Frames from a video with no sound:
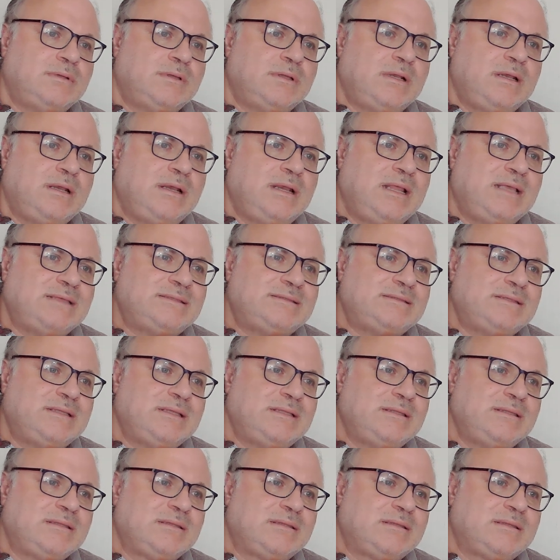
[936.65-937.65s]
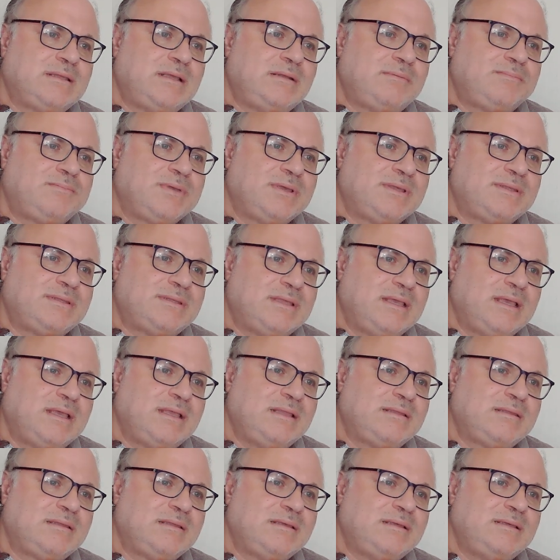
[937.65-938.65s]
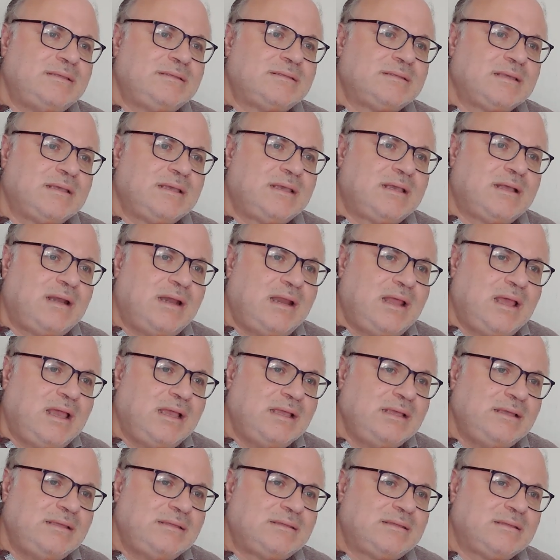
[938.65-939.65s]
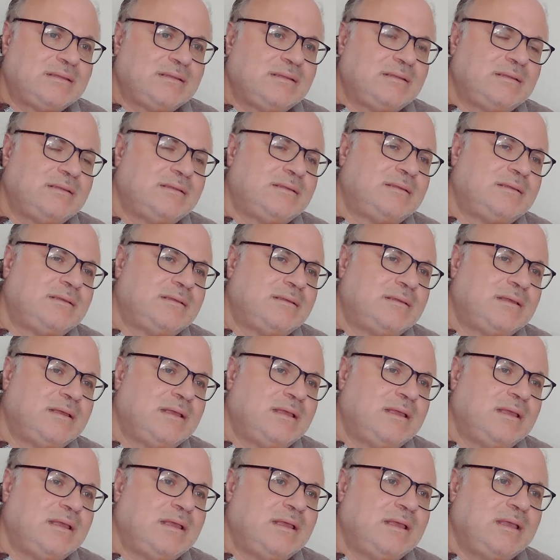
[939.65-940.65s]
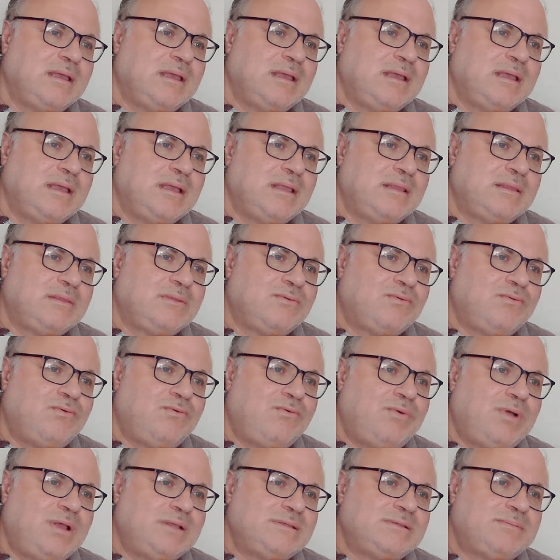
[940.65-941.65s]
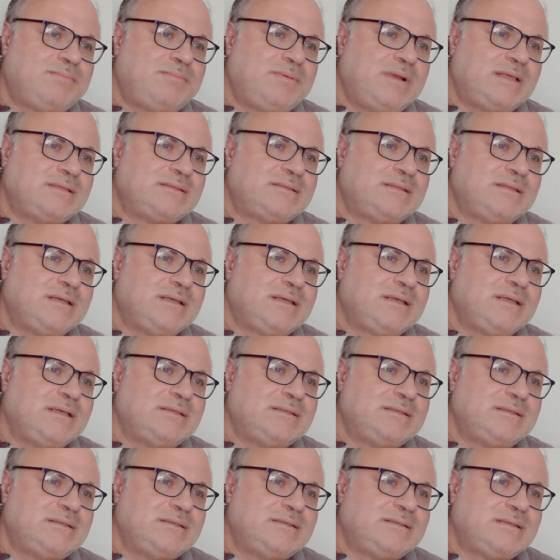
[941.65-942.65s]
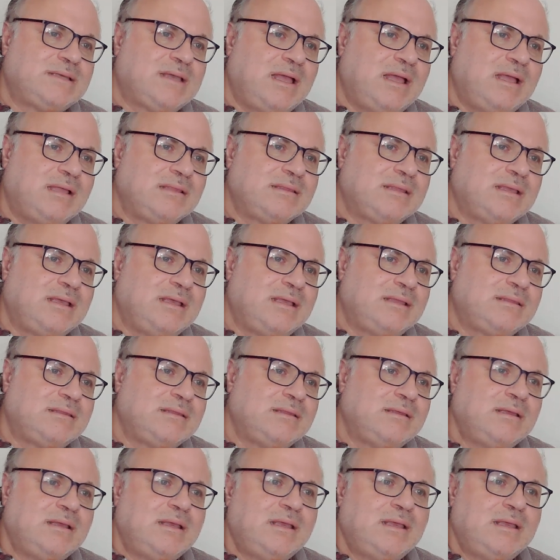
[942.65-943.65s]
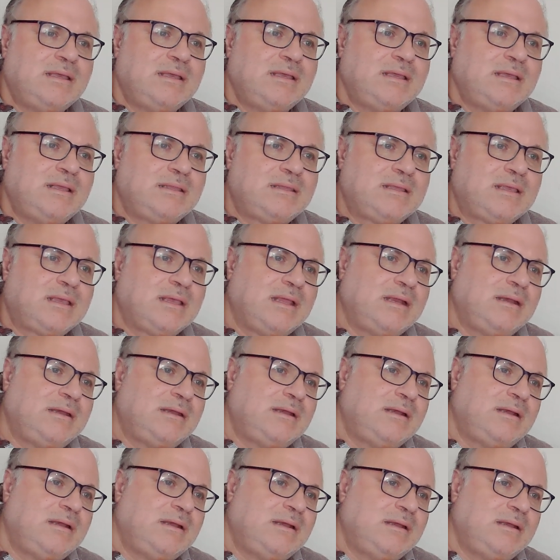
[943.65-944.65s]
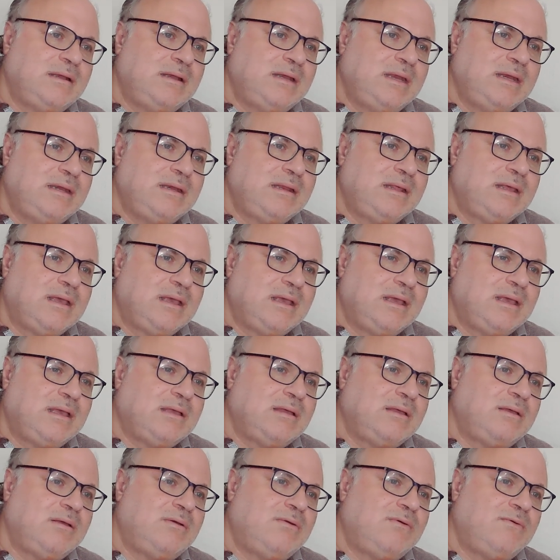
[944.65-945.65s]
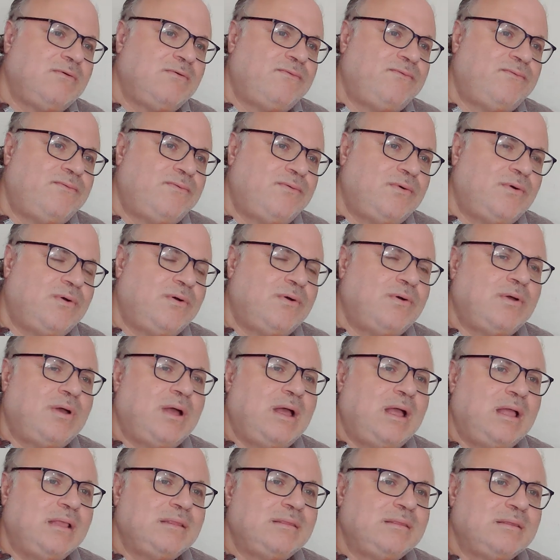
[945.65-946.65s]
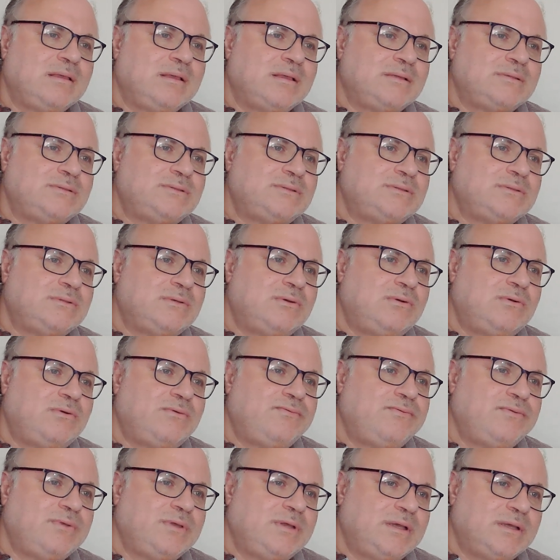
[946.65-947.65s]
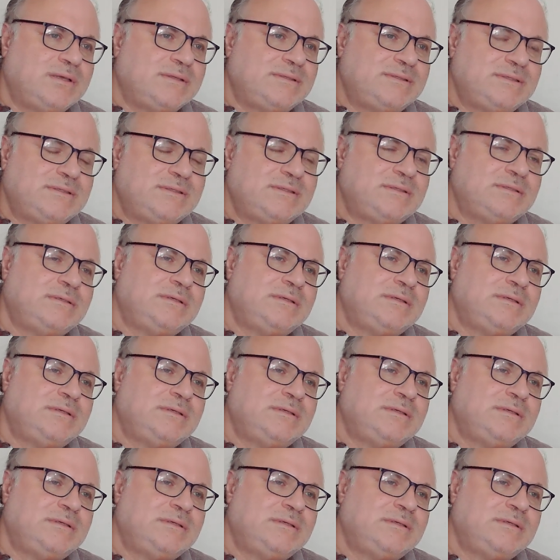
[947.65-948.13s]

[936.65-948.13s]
Less than 10% is recycled, and once plastic is discarded, it can linger for hundreds of years.